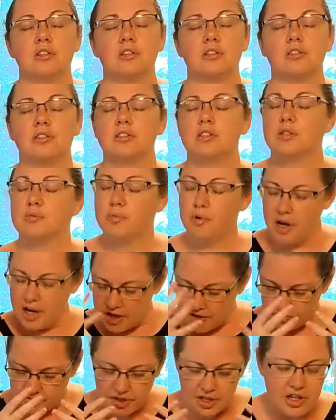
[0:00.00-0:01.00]

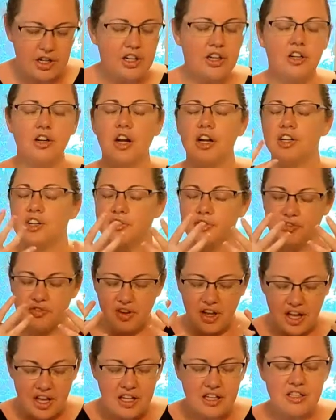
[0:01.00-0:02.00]
Spraying vinegar on your
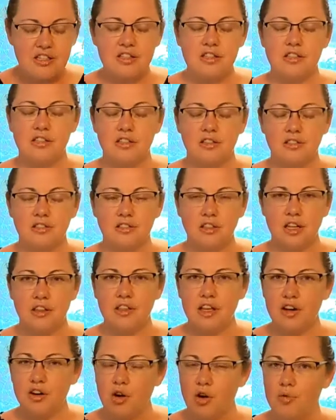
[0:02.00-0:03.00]
face and
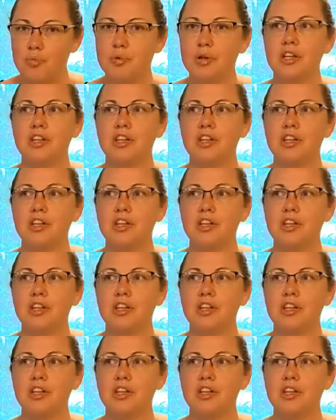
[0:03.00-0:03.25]
then opening